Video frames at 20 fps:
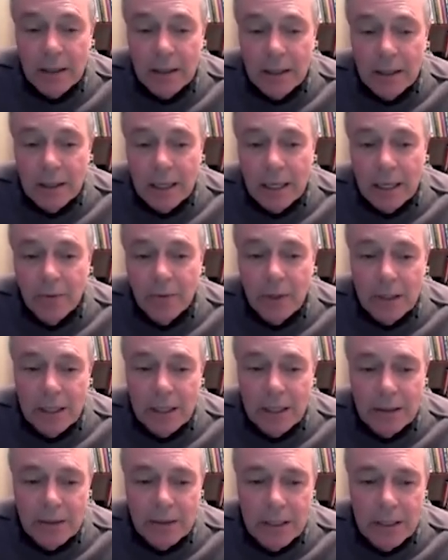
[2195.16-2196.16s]
Anyway,
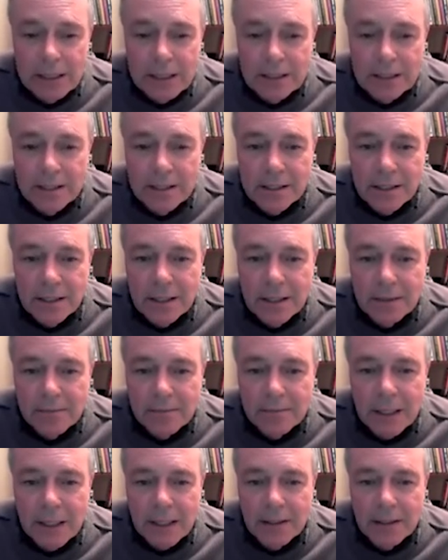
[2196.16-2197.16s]
that
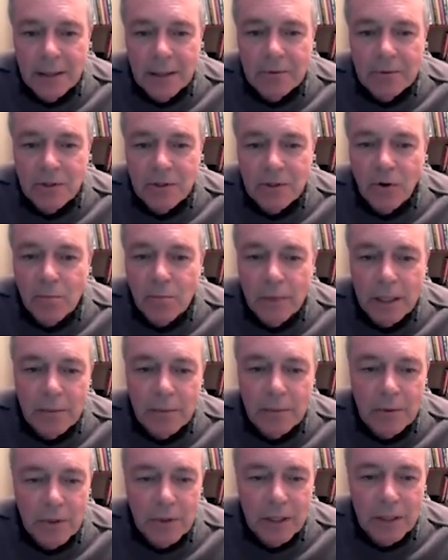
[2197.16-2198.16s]
was the hope
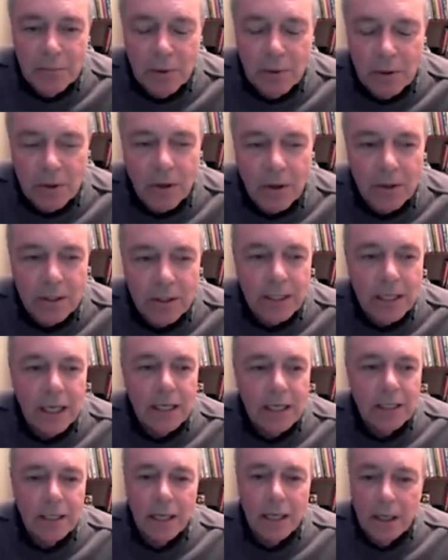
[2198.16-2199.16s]
maybe when they called it
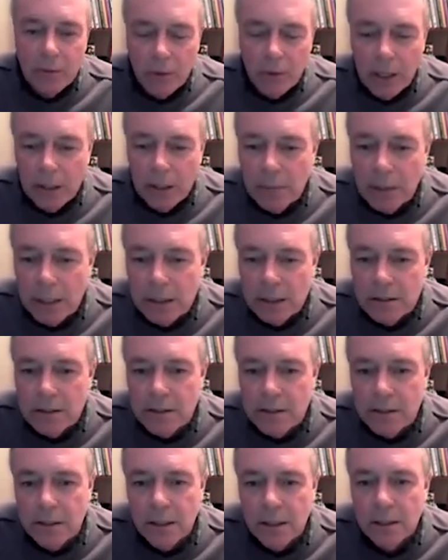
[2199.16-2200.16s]
Candy Cane Red, but
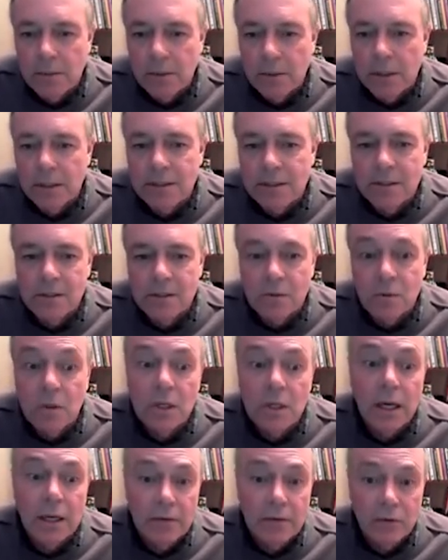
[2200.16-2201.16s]
it's
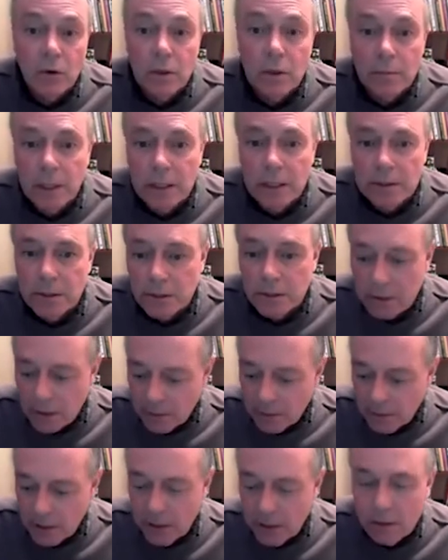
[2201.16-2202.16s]
kind of ornamental
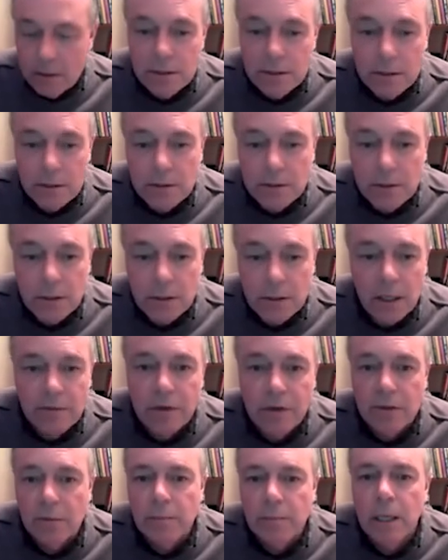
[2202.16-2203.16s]
compared to a lot of
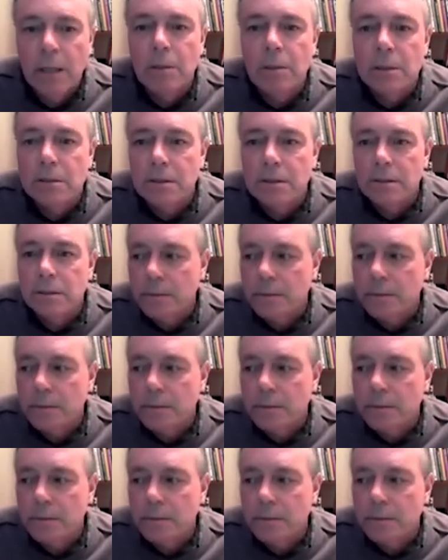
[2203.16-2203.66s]
other peppers.